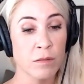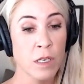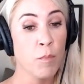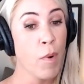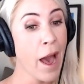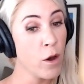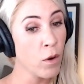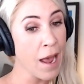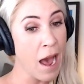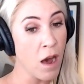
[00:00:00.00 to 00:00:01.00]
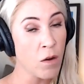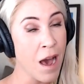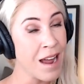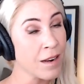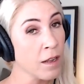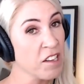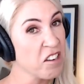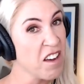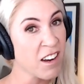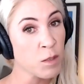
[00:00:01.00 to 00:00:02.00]
BioCow added a little
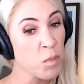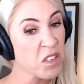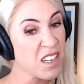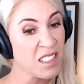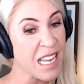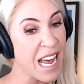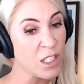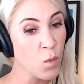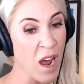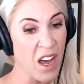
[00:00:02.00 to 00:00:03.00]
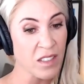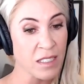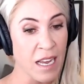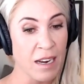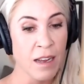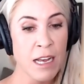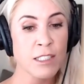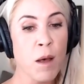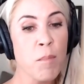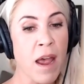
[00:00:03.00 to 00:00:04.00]
expertise as well and said
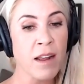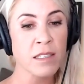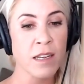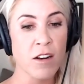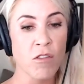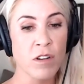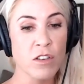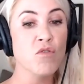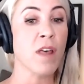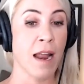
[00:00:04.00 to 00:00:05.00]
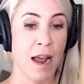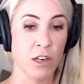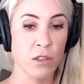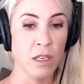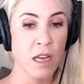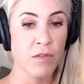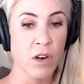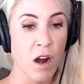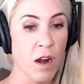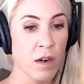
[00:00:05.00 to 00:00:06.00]
some banks can already do that. Actually, they have a
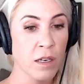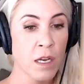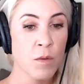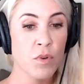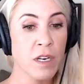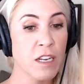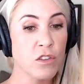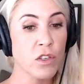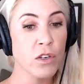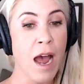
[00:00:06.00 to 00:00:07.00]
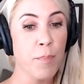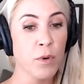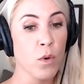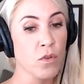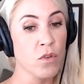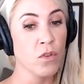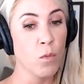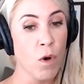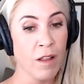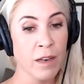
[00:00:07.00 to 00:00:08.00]
card put into your Apple or Google
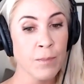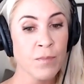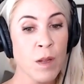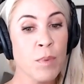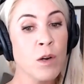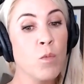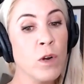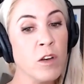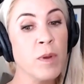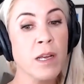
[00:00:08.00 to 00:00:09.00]
Wallet but it will be,